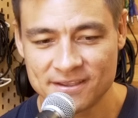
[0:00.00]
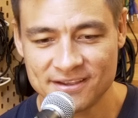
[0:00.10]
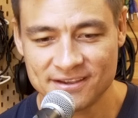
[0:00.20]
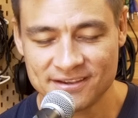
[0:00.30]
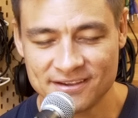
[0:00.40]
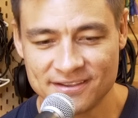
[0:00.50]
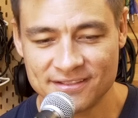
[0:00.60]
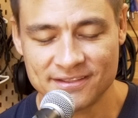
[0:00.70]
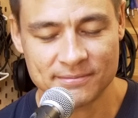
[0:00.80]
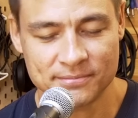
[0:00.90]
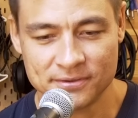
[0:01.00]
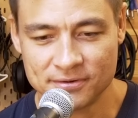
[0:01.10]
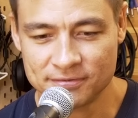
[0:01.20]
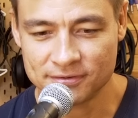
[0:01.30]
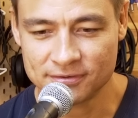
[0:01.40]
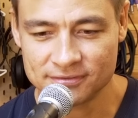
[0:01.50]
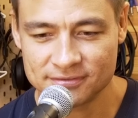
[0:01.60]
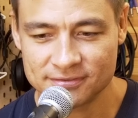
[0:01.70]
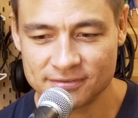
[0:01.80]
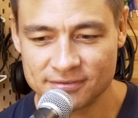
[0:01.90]
They're beautiful.
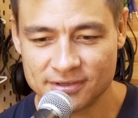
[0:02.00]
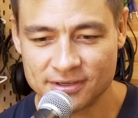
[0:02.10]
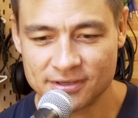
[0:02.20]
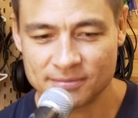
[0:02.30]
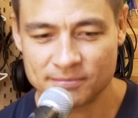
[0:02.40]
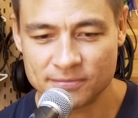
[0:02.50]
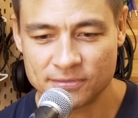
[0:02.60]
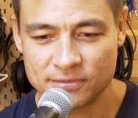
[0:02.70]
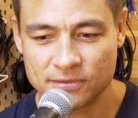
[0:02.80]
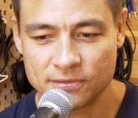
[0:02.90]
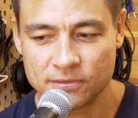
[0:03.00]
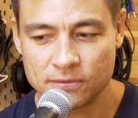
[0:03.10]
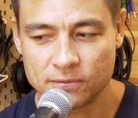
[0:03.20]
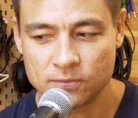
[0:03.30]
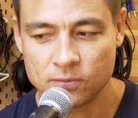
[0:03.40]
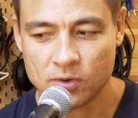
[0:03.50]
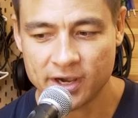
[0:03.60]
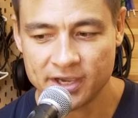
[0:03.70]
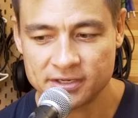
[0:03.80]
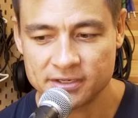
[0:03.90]
The
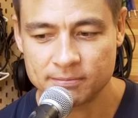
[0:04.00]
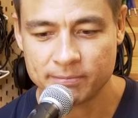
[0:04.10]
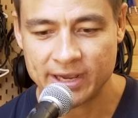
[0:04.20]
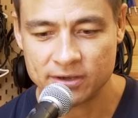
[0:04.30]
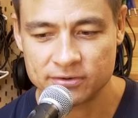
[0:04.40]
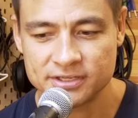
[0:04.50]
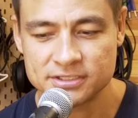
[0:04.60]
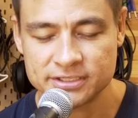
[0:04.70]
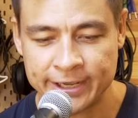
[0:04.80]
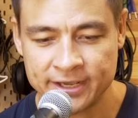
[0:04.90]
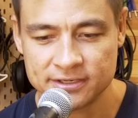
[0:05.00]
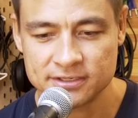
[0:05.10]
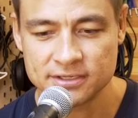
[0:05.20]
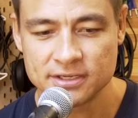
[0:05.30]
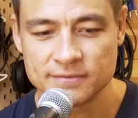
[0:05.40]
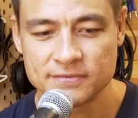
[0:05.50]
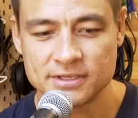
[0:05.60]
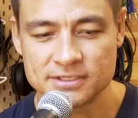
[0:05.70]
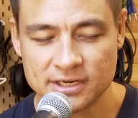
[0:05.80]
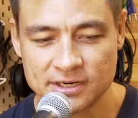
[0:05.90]
white powdery sand
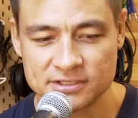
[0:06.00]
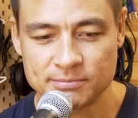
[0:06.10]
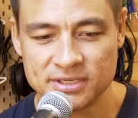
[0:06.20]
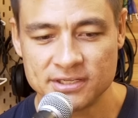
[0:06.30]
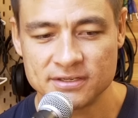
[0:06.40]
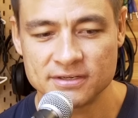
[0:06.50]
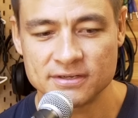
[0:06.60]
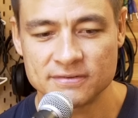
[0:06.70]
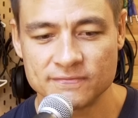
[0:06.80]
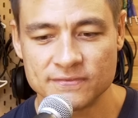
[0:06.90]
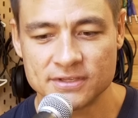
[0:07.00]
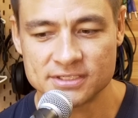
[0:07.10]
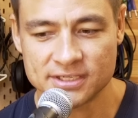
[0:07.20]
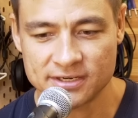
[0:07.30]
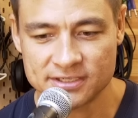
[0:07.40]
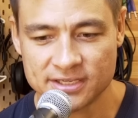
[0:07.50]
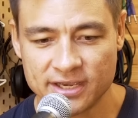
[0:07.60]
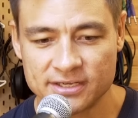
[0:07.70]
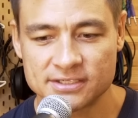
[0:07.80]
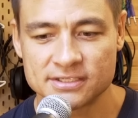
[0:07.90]
is hard to beat. The
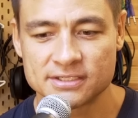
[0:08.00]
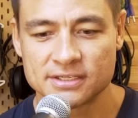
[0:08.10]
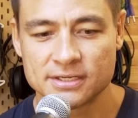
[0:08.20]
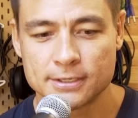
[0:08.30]
sunsets.